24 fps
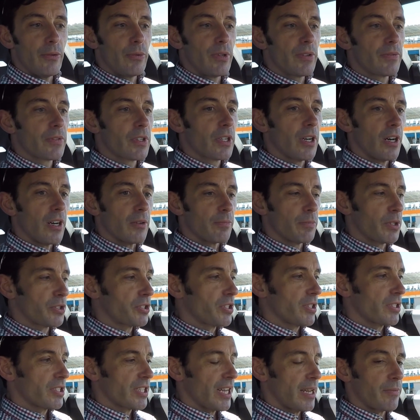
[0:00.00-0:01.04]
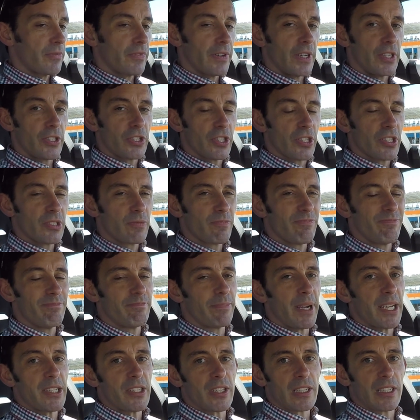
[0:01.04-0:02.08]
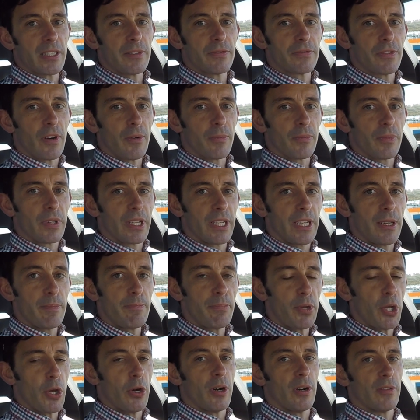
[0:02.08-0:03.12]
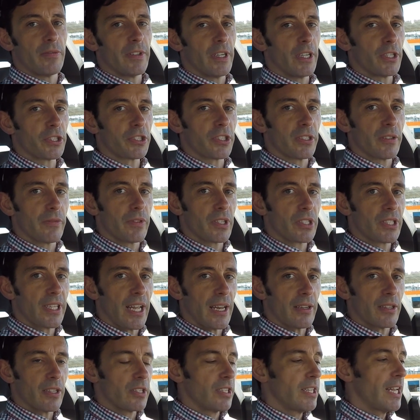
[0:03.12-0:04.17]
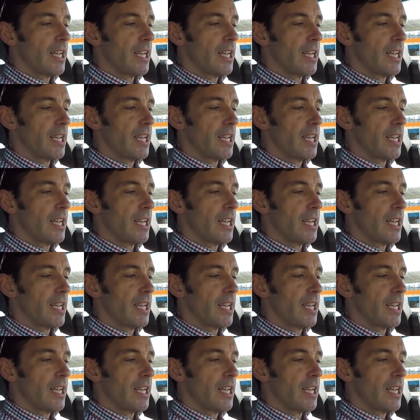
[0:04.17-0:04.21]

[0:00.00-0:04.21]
We've got much of the same features basically from the pure version of the standard